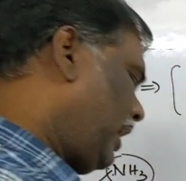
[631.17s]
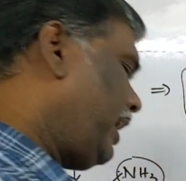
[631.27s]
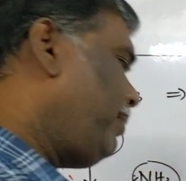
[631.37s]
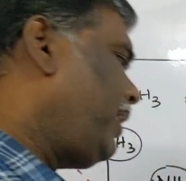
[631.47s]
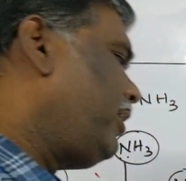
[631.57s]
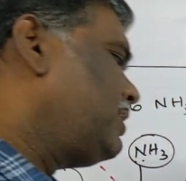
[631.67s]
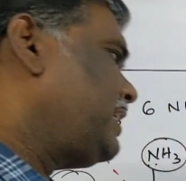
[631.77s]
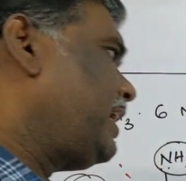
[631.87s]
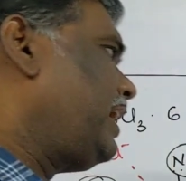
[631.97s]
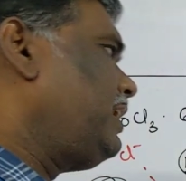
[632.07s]
I repeat
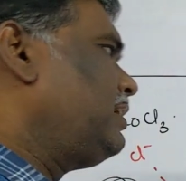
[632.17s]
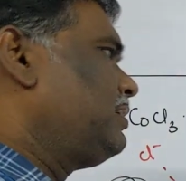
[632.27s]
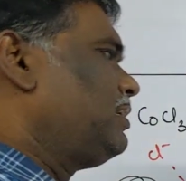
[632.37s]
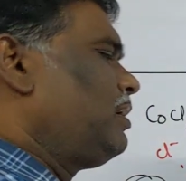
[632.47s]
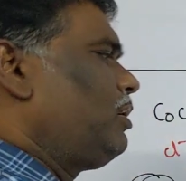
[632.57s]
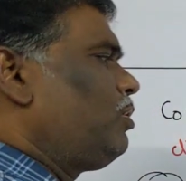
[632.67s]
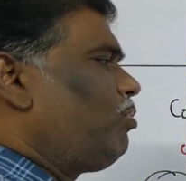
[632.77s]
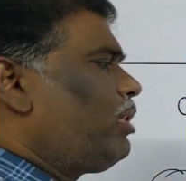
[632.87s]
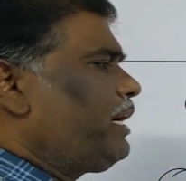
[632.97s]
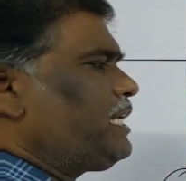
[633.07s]
once again.
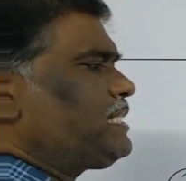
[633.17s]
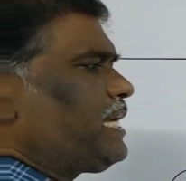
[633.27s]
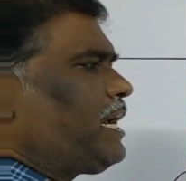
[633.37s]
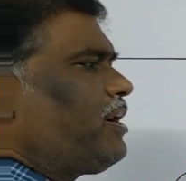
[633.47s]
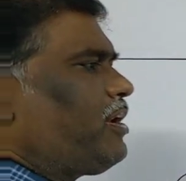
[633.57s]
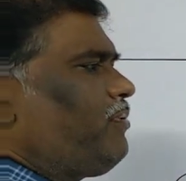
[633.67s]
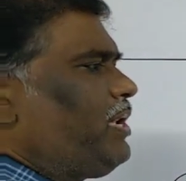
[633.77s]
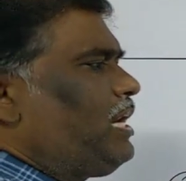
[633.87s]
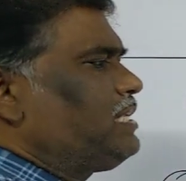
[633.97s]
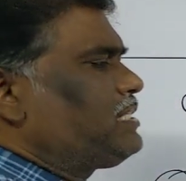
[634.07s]
What is secondary
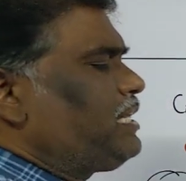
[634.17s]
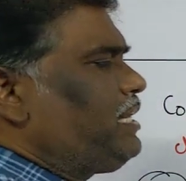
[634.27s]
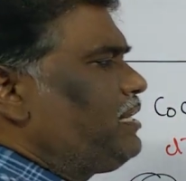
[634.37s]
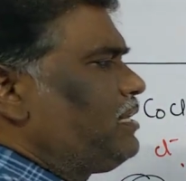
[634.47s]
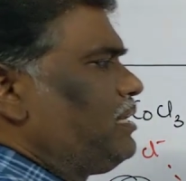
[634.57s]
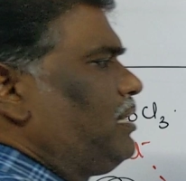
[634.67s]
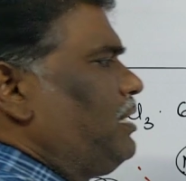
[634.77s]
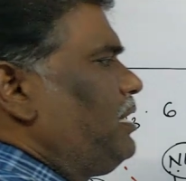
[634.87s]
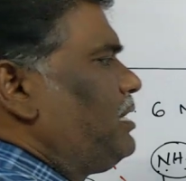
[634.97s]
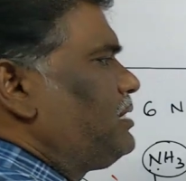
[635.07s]
valency?
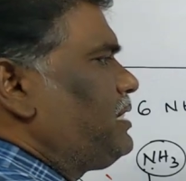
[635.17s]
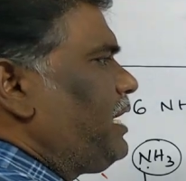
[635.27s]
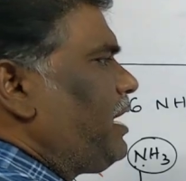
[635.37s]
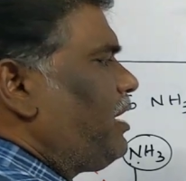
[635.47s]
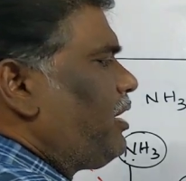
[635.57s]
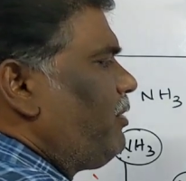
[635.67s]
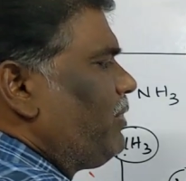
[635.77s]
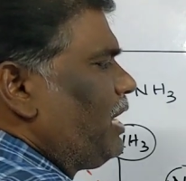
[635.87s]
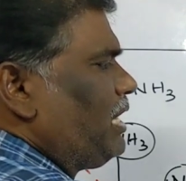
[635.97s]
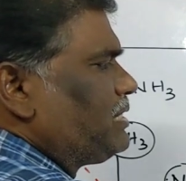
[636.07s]
Secondary
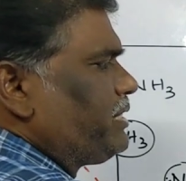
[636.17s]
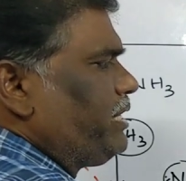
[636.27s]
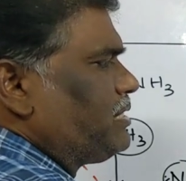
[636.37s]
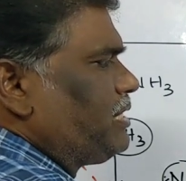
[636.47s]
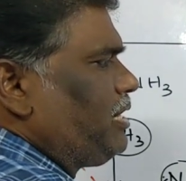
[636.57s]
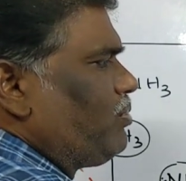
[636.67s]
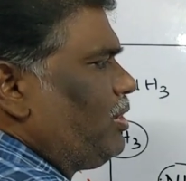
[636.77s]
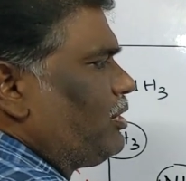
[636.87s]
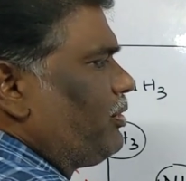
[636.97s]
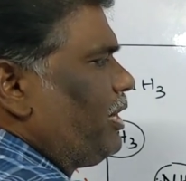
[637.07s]
valency is equal
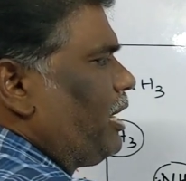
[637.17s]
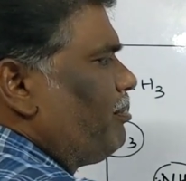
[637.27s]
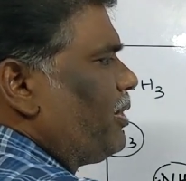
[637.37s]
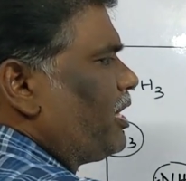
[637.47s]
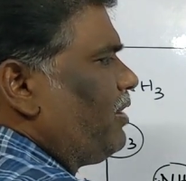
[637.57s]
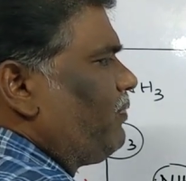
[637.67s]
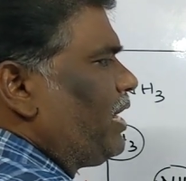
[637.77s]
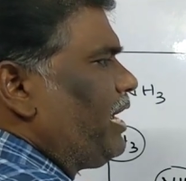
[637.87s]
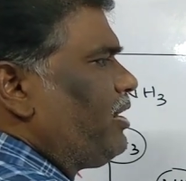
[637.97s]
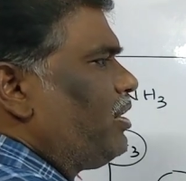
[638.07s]
to number of
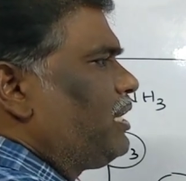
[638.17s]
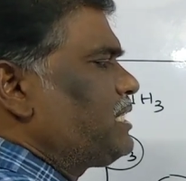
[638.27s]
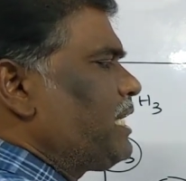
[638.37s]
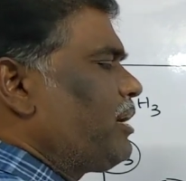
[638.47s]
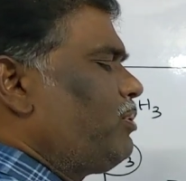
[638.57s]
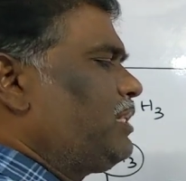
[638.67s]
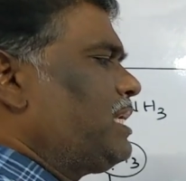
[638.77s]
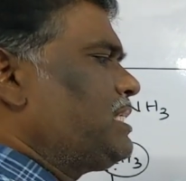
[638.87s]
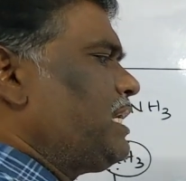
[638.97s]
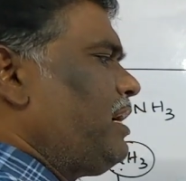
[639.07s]
ligands around
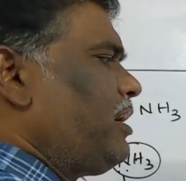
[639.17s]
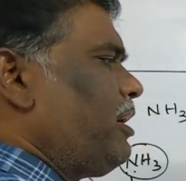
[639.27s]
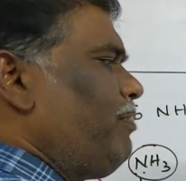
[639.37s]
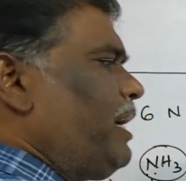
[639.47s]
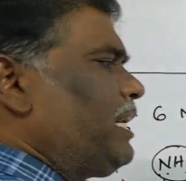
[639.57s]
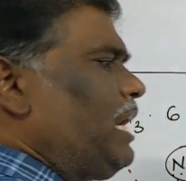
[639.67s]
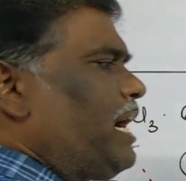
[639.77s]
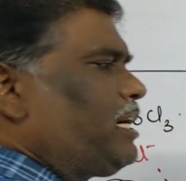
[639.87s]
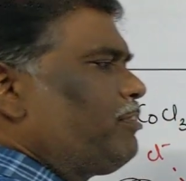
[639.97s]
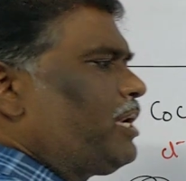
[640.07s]
the central metal
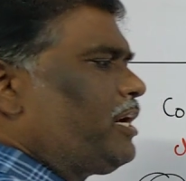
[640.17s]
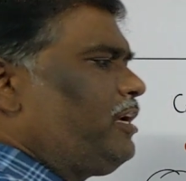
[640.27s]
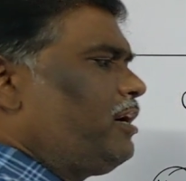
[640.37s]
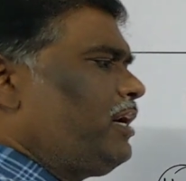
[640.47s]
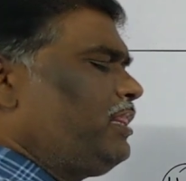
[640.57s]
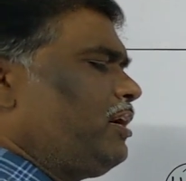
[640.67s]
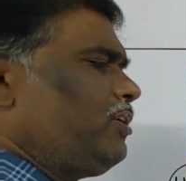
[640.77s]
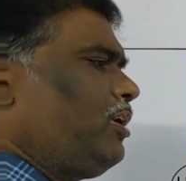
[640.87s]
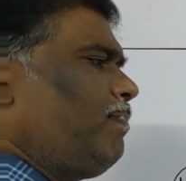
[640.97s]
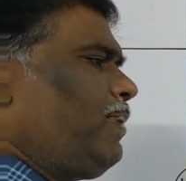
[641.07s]
atom or ion in the
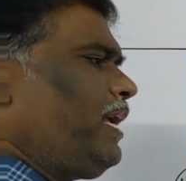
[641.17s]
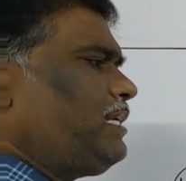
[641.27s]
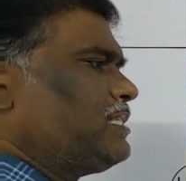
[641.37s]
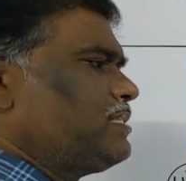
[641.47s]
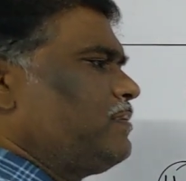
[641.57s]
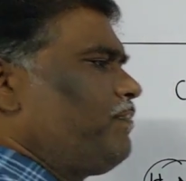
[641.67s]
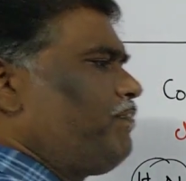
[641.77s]
complex.